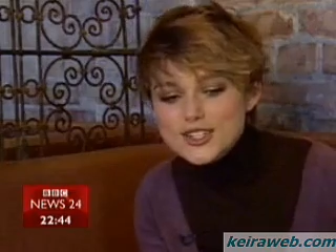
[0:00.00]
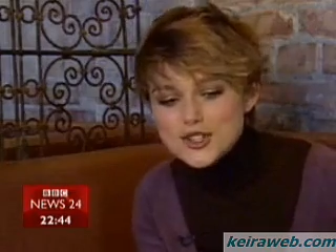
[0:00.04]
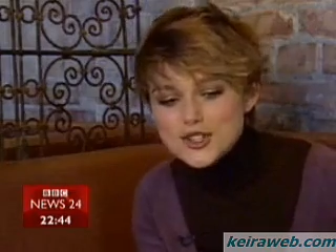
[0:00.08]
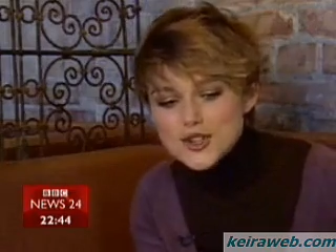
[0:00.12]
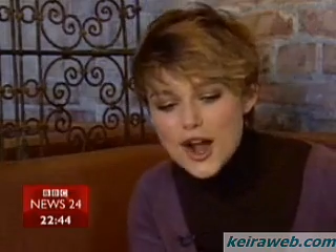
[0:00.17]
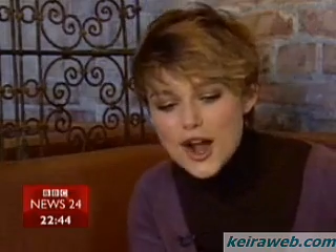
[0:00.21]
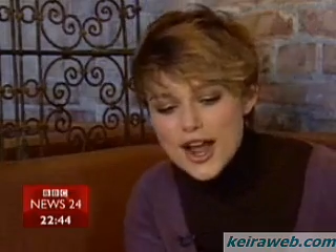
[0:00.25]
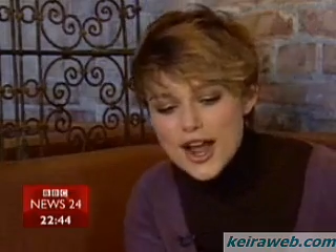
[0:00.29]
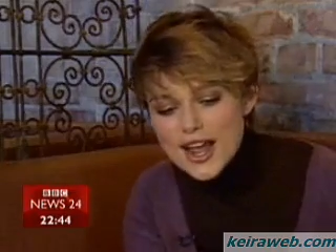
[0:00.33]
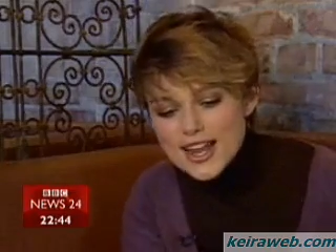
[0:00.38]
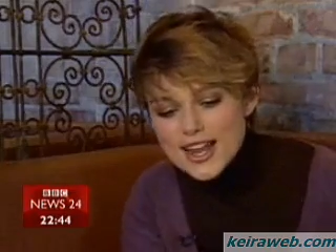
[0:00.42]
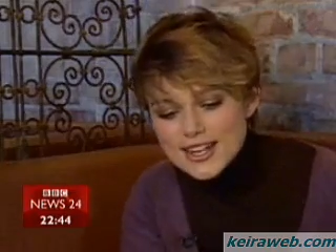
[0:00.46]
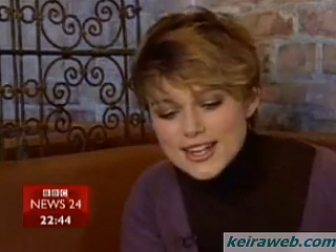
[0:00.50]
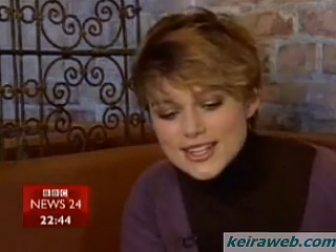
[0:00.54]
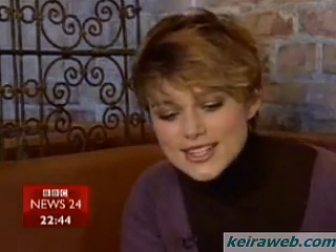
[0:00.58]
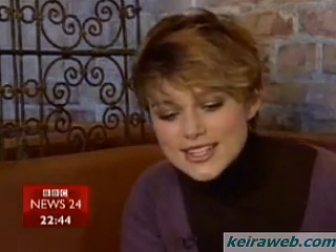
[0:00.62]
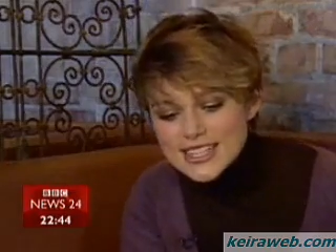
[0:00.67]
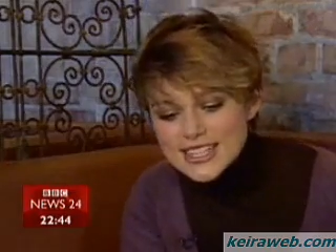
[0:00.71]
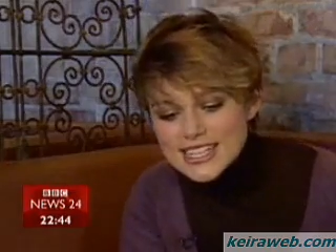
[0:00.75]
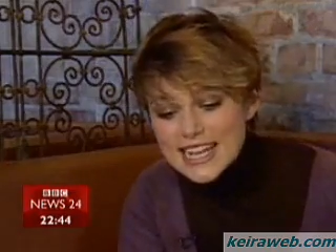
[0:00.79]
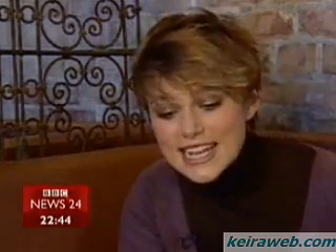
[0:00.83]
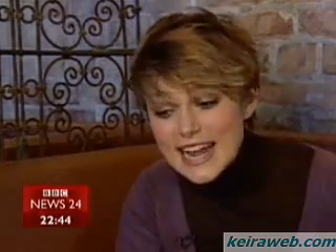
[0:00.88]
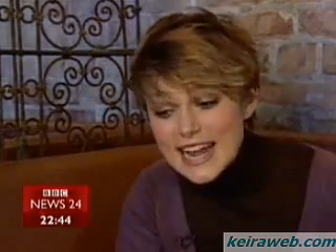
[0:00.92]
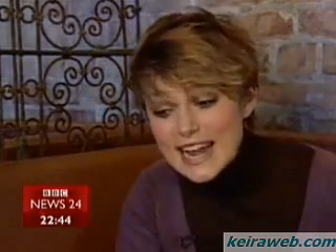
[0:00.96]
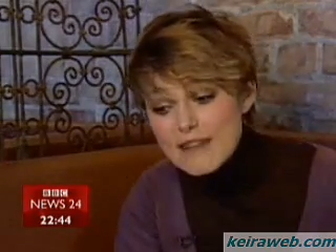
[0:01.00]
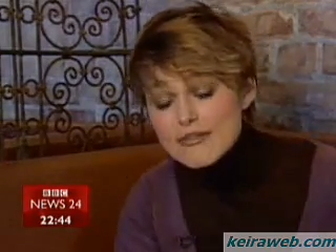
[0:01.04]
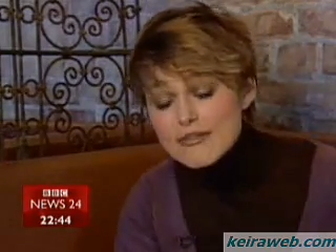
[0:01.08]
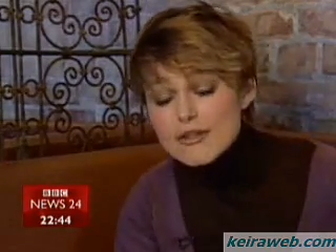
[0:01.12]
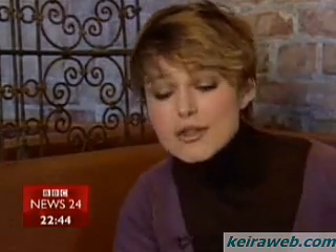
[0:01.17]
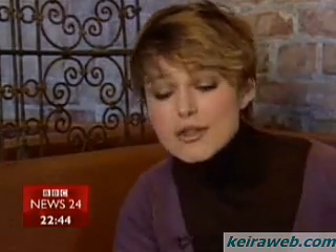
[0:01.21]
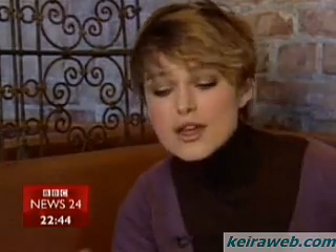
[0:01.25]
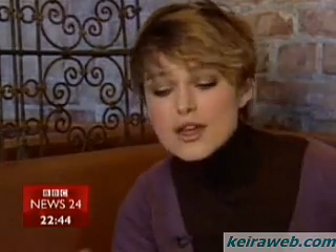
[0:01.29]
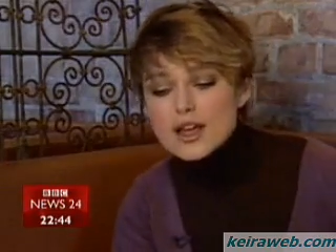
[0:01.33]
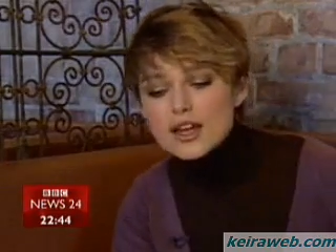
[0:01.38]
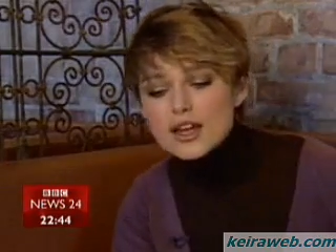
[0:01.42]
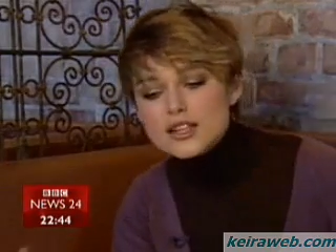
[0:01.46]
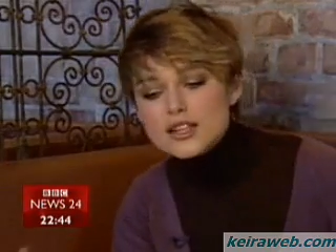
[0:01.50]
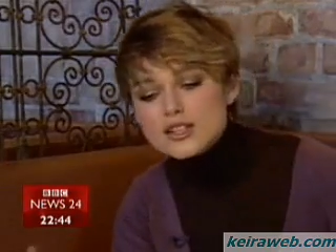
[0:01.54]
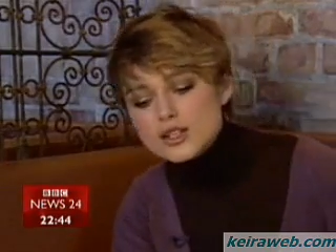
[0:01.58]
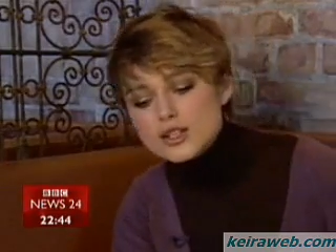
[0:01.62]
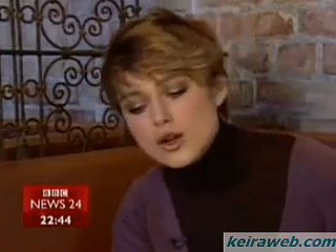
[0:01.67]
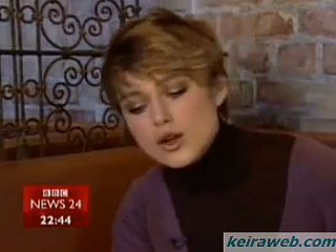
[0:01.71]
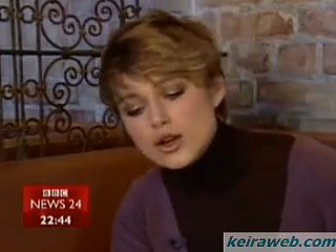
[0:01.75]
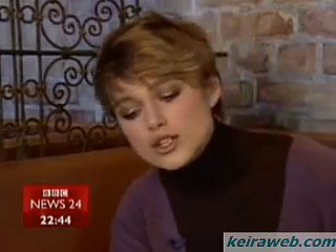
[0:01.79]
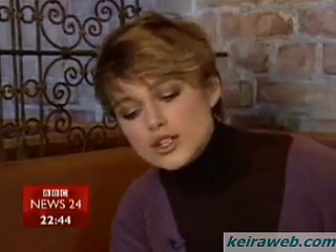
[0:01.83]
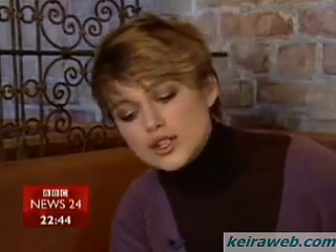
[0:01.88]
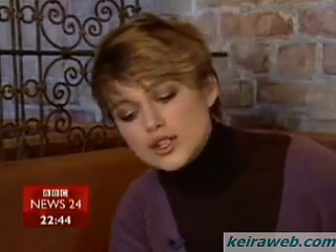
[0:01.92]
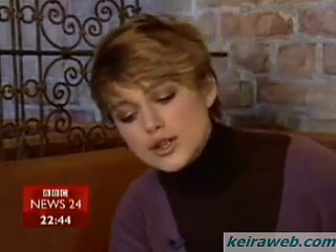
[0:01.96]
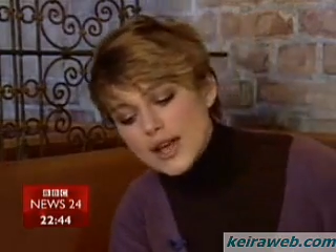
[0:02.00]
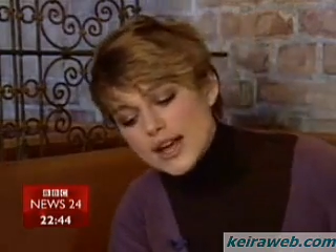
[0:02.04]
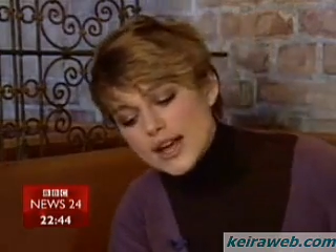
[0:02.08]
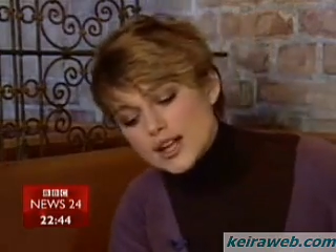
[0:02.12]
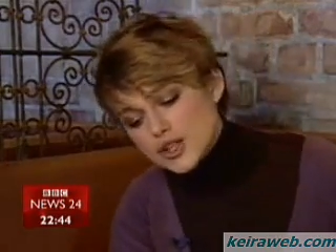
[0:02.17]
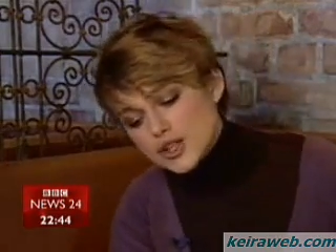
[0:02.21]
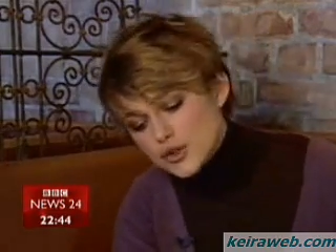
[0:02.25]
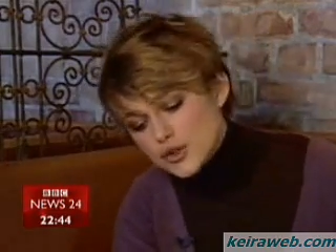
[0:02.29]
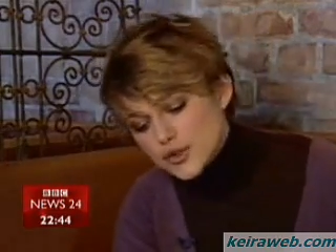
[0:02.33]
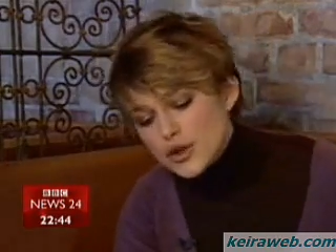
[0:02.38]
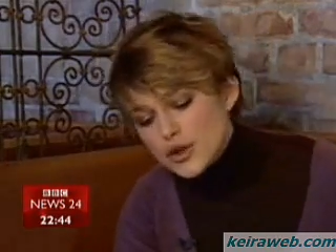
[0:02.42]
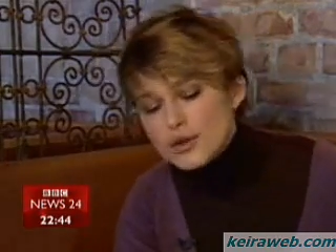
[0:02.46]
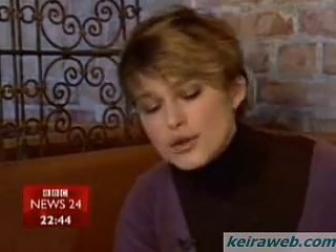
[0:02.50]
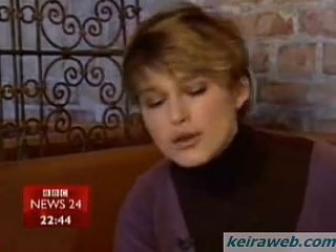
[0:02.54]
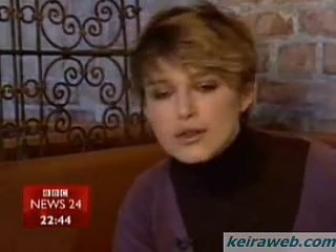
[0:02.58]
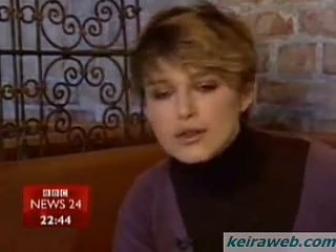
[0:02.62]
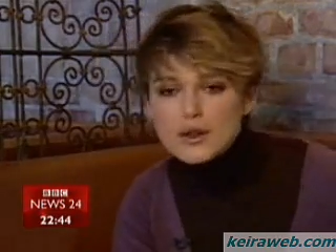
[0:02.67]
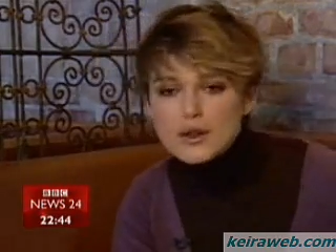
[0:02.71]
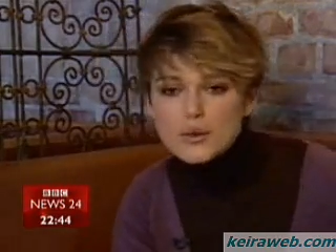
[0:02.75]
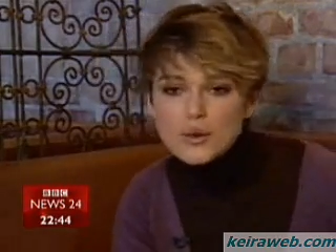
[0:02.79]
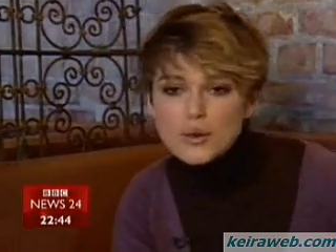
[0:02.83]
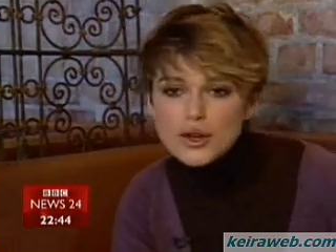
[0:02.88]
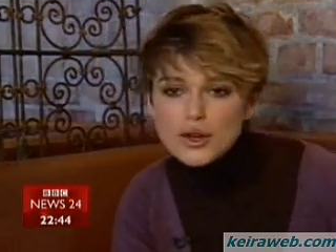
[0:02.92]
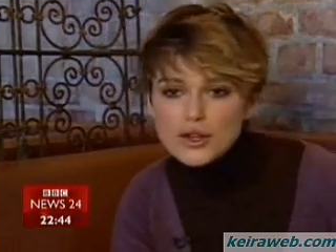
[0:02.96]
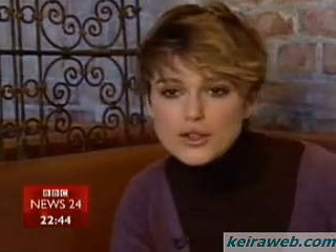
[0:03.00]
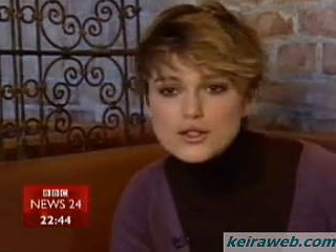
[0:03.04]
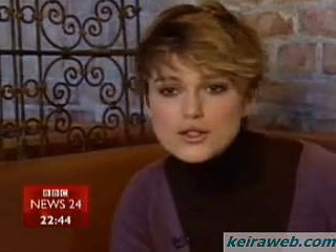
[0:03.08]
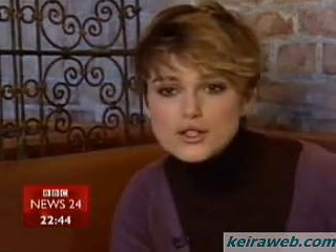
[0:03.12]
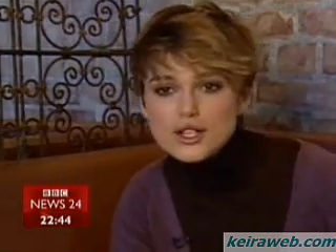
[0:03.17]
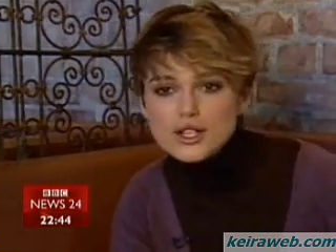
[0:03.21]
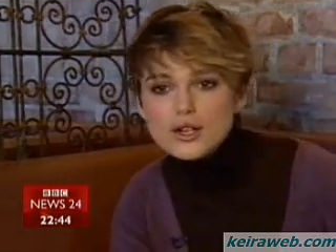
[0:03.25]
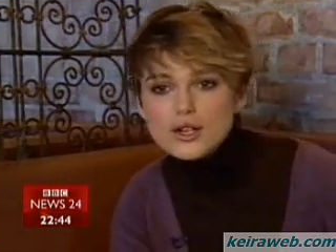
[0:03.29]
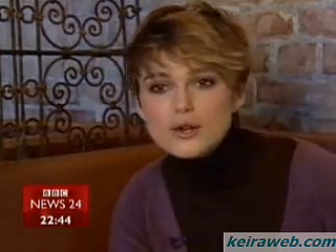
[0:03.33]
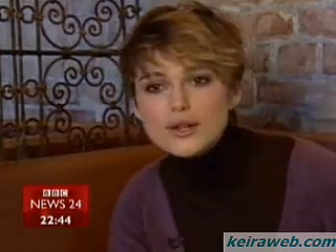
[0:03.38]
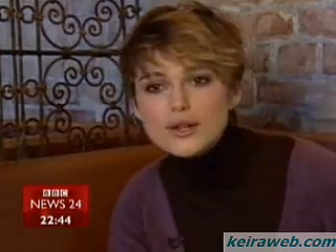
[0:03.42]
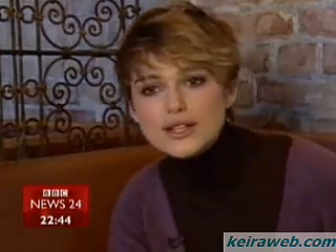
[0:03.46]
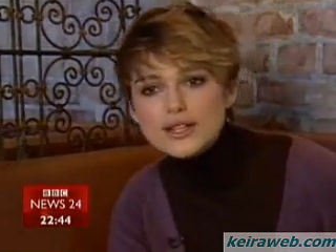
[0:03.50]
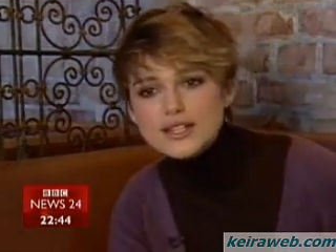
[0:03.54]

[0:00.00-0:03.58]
try and get everything, and as long as you get truth in what you do,